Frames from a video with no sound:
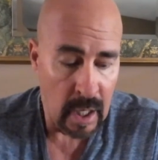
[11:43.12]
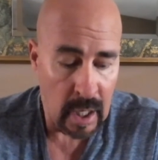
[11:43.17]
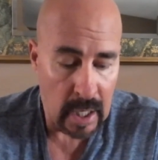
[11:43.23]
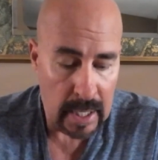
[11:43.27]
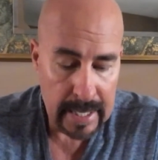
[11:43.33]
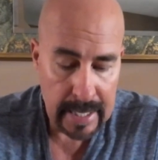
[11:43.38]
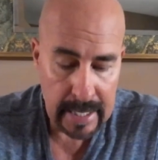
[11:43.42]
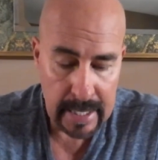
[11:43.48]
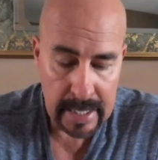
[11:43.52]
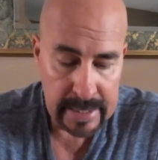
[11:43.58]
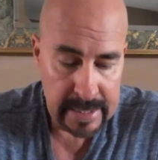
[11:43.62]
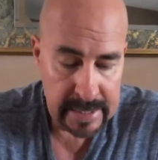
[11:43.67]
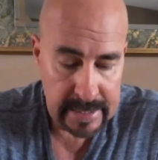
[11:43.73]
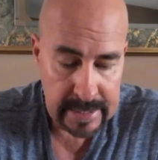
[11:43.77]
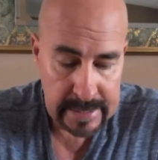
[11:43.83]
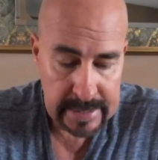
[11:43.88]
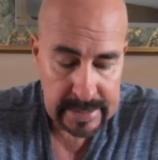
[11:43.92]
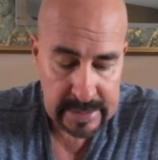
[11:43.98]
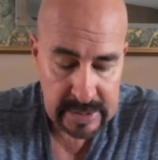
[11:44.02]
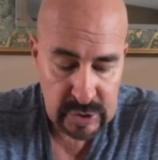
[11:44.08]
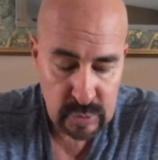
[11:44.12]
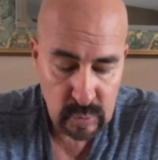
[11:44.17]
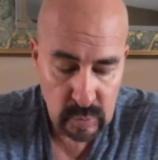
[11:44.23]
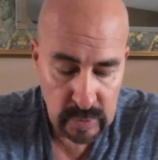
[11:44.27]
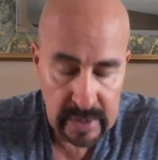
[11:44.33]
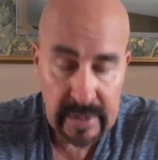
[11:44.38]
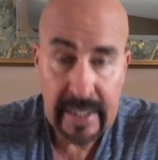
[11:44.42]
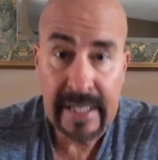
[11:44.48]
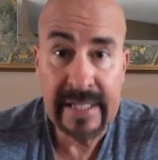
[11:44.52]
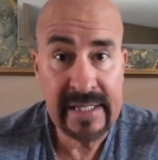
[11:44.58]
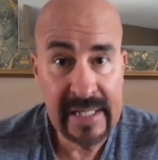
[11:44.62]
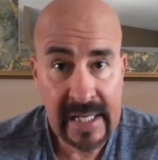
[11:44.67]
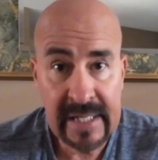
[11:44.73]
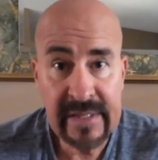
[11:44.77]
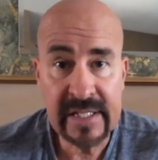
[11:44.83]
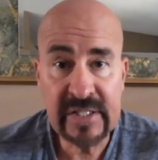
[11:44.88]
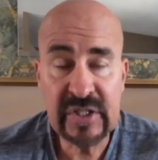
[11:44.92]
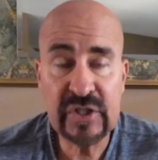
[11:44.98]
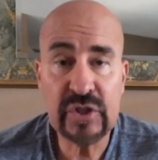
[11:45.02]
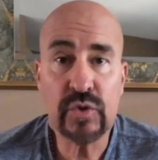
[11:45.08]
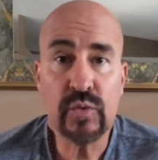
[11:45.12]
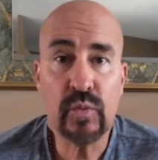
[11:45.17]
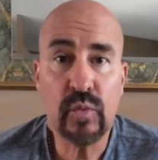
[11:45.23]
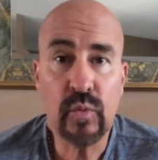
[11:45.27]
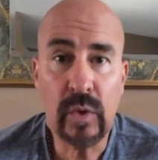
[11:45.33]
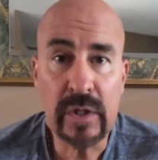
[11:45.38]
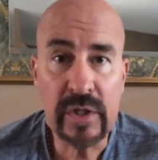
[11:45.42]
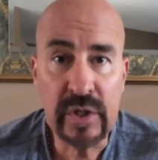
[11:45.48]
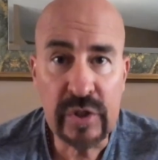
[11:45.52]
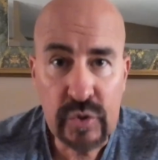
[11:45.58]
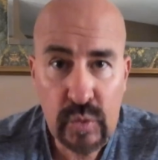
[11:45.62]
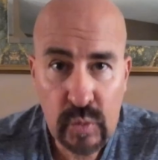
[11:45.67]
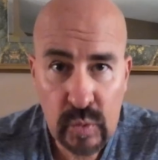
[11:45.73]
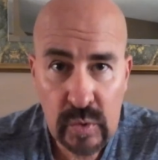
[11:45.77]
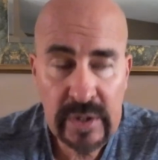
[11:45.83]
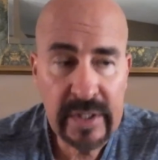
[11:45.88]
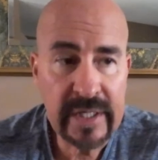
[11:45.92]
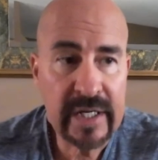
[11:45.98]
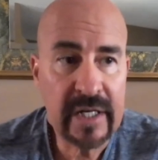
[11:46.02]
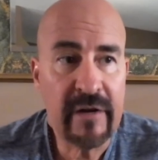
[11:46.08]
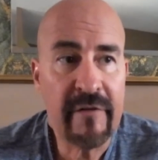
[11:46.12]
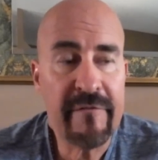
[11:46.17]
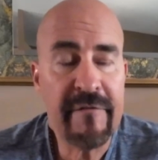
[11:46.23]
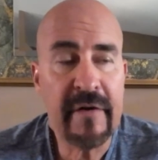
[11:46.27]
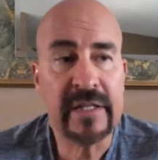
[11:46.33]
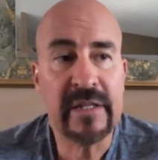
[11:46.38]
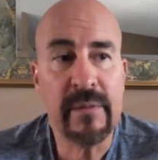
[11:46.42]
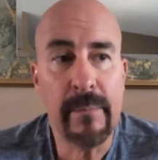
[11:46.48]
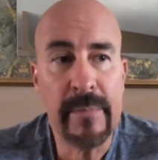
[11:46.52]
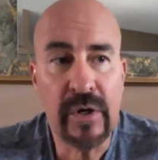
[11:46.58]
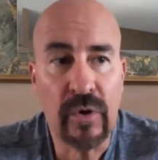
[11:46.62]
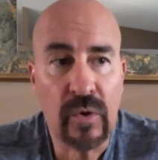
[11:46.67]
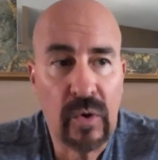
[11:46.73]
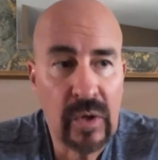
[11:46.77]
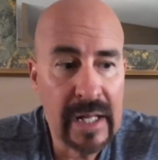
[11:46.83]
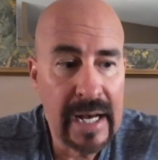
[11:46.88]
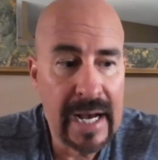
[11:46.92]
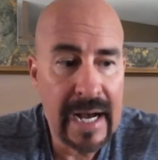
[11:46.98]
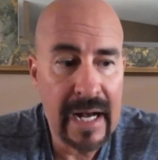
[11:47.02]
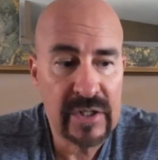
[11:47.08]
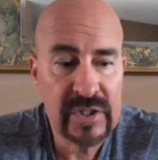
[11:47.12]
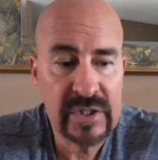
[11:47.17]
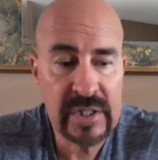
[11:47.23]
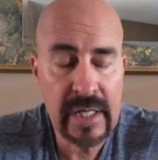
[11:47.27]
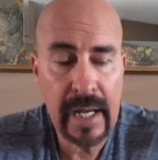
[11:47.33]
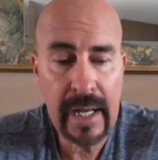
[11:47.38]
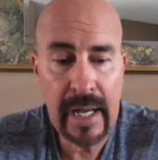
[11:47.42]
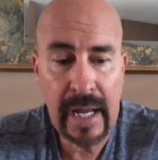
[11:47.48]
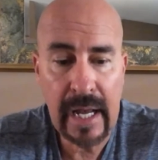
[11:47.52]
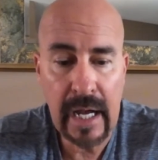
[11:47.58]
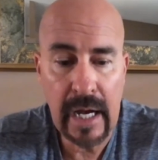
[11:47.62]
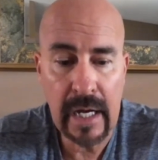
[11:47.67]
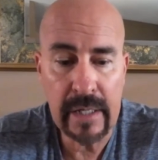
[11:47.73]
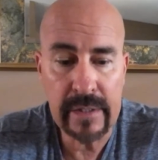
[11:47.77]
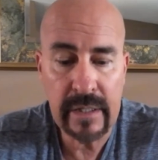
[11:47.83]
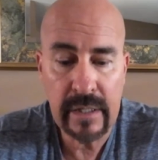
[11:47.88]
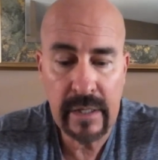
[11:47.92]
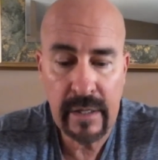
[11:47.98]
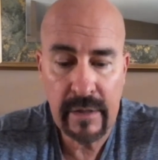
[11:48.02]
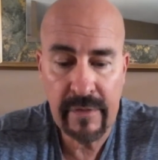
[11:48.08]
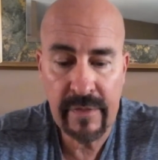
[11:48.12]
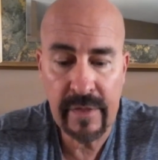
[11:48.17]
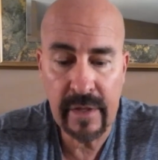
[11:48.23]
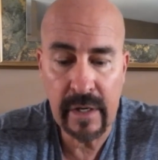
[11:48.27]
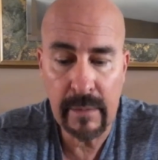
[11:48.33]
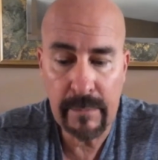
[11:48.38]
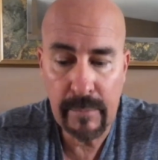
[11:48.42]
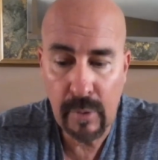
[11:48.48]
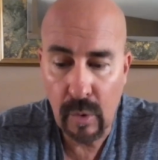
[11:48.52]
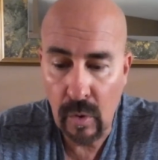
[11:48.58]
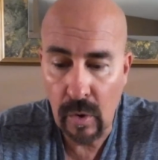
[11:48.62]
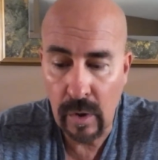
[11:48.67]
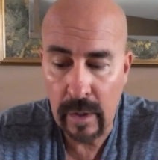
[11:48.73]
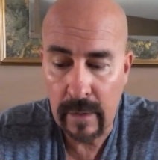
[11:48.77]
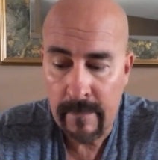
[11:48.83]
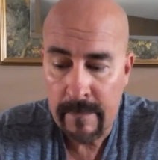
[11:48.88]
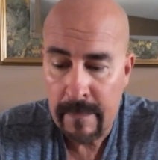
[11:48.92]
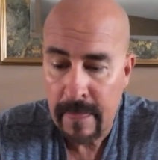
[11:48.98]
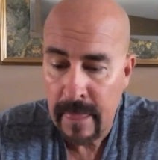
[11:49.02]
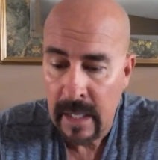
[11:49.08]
It is really, and this is what is really going to affect the middle class and the poor.